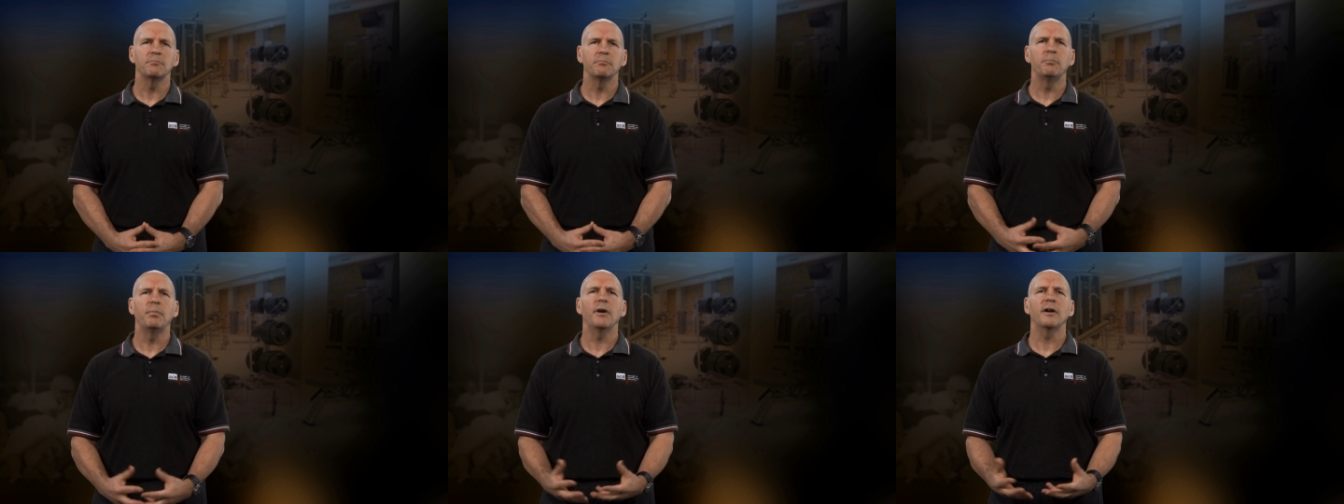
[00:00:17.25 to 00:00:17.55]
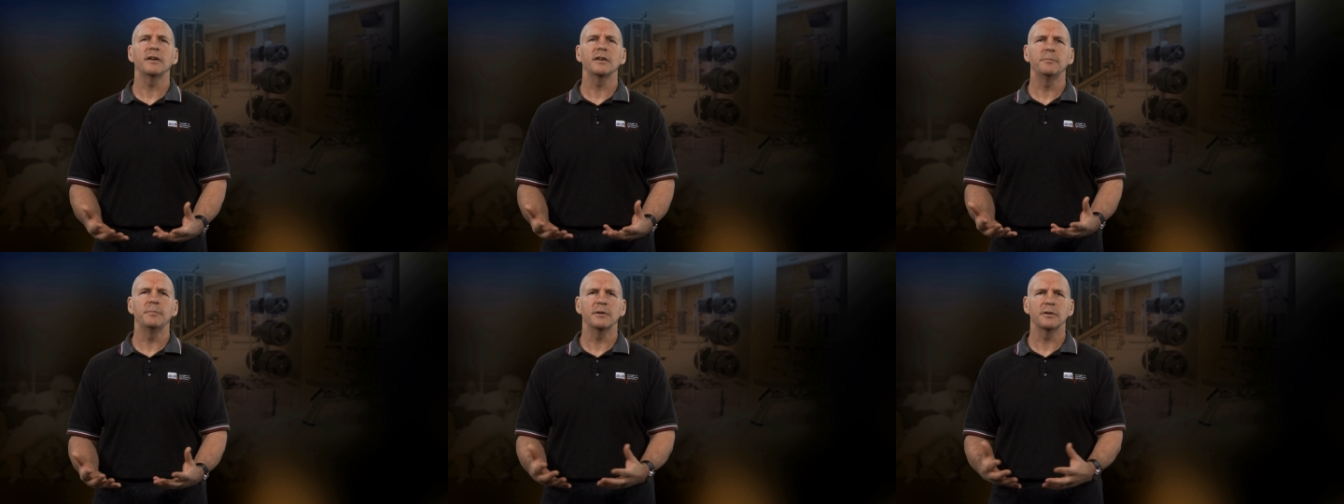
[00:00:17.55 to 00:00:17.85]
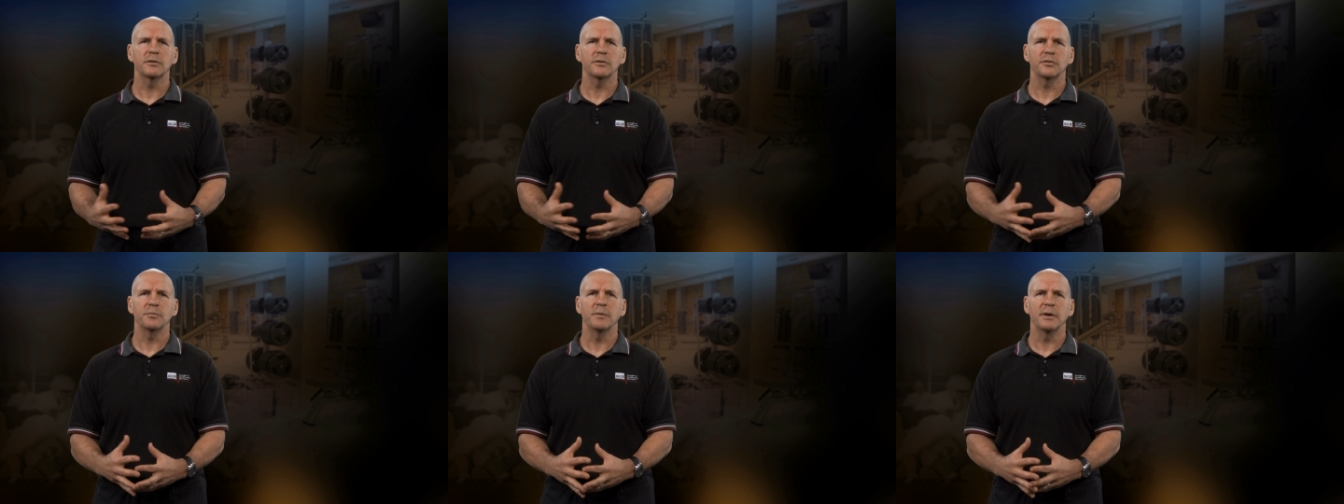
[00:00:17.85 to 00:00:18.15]

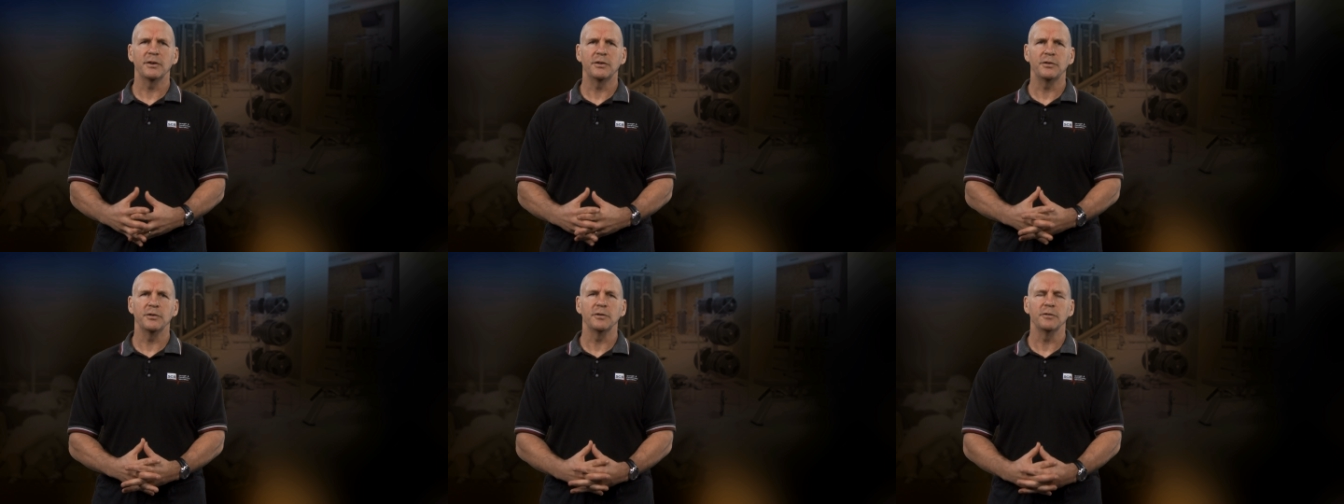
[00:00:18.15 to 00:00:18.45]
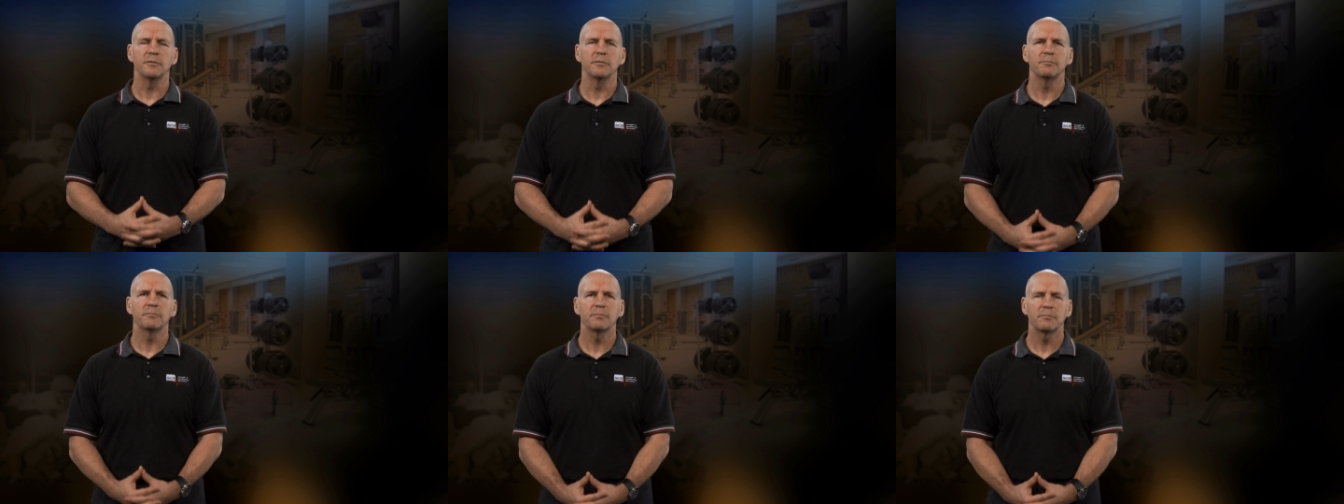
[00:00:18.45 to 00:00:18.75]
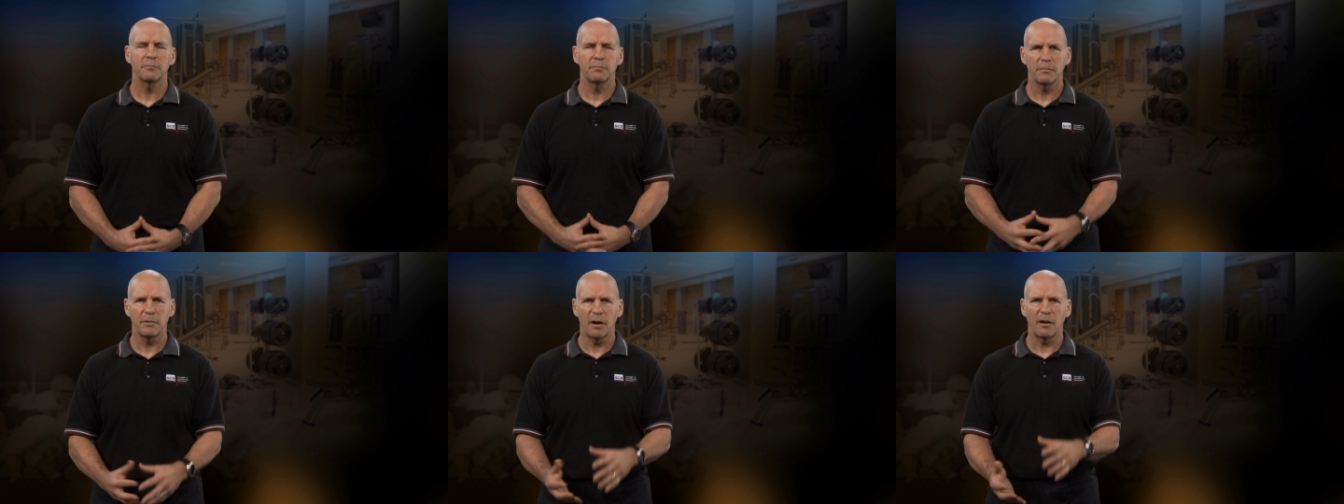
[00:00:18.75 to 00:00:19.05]
bodybuilders might do,
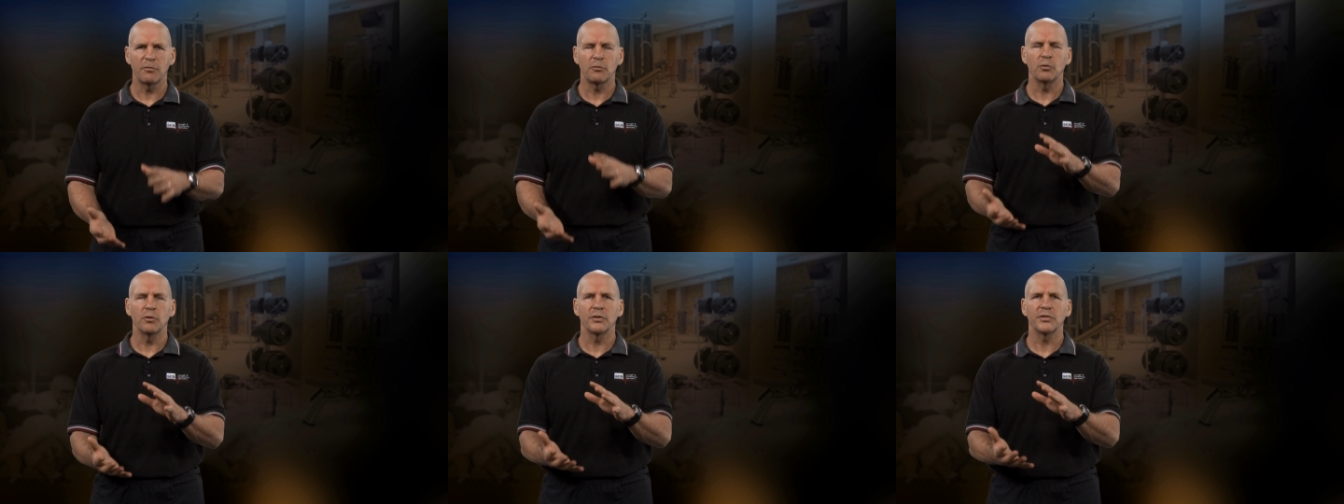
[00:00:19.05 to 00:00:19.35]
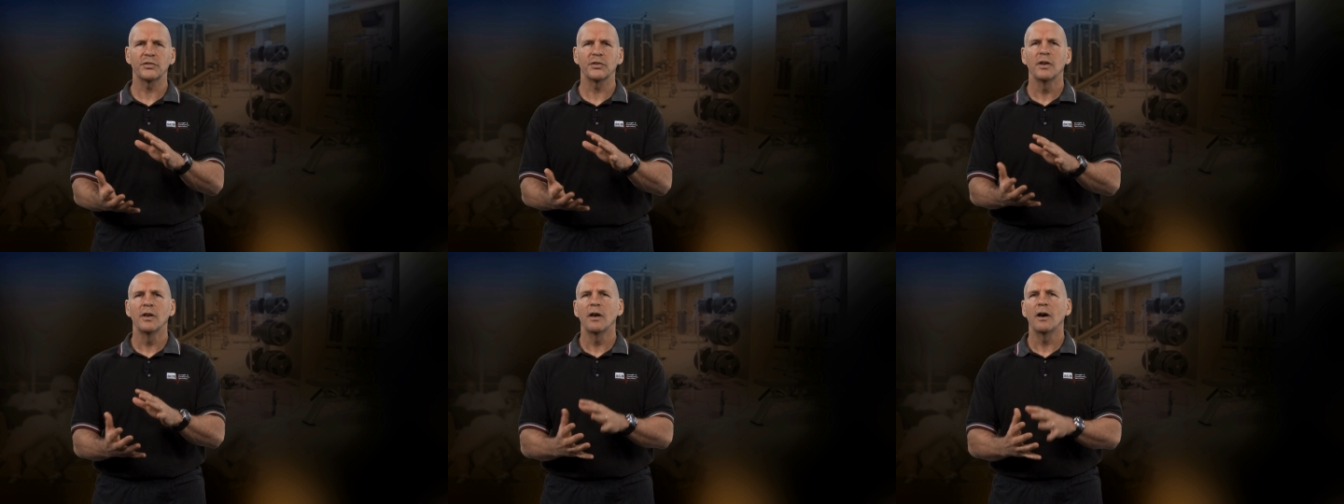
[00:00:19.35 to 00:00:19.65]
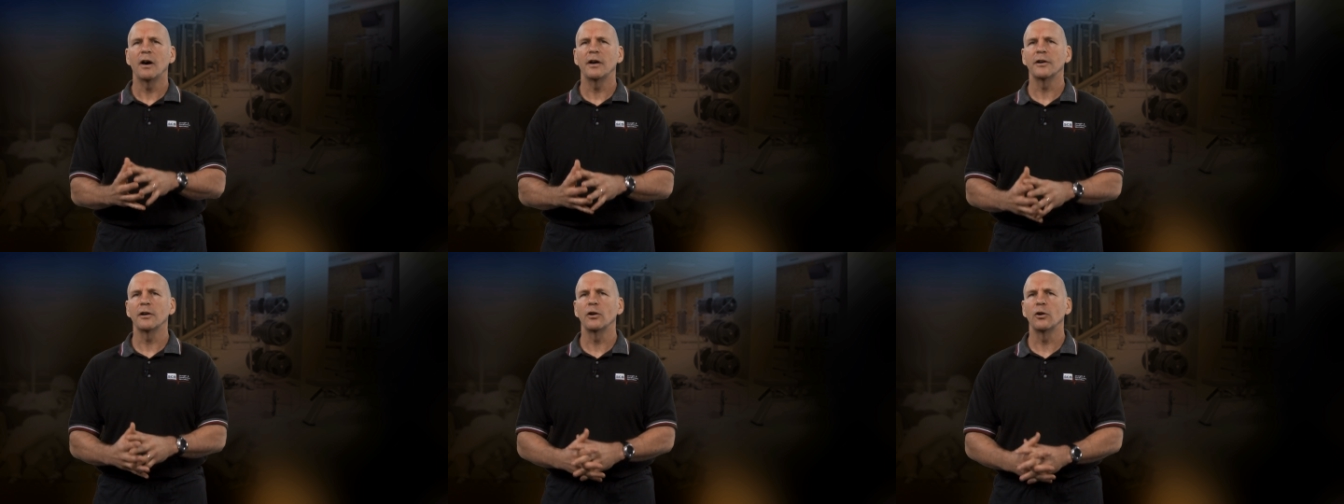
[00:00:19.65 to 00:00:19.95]
of course,
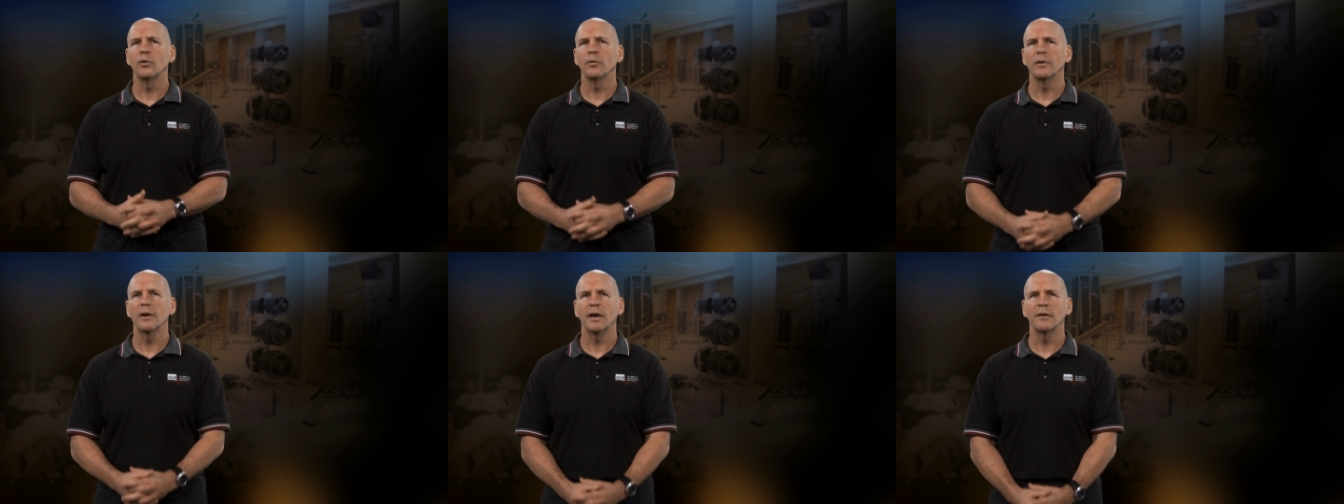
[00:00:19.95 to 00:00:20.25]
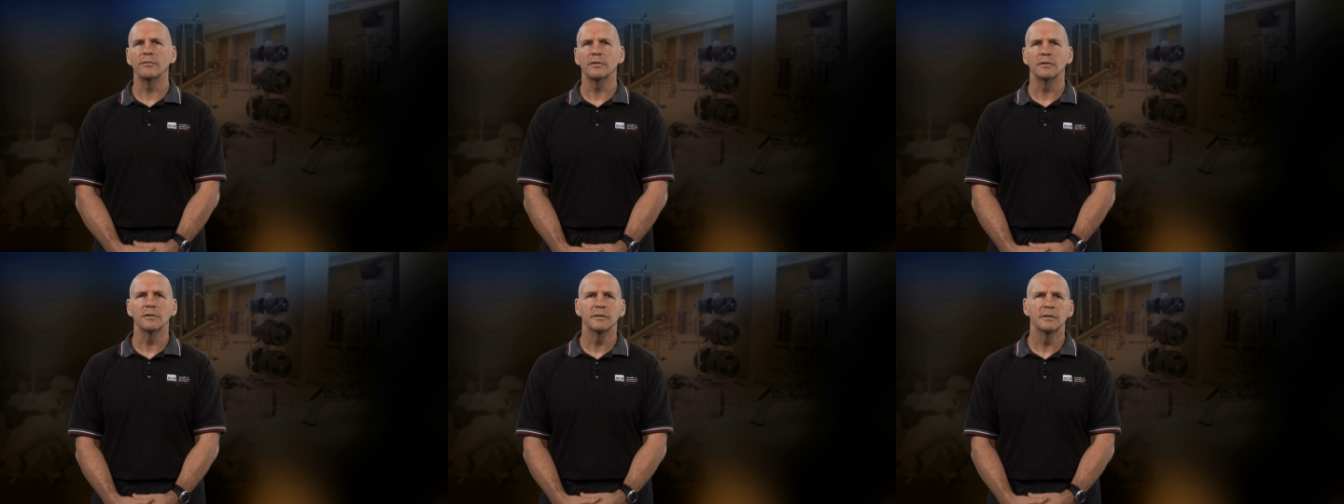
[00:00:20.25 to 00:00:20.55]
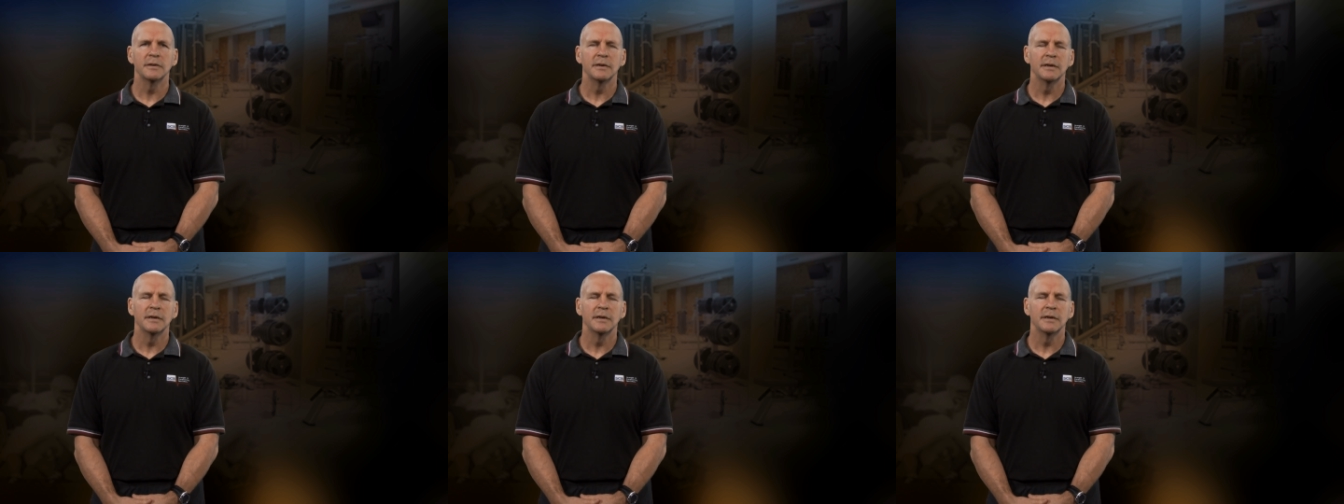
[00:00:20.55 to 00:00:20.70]
on a lower level.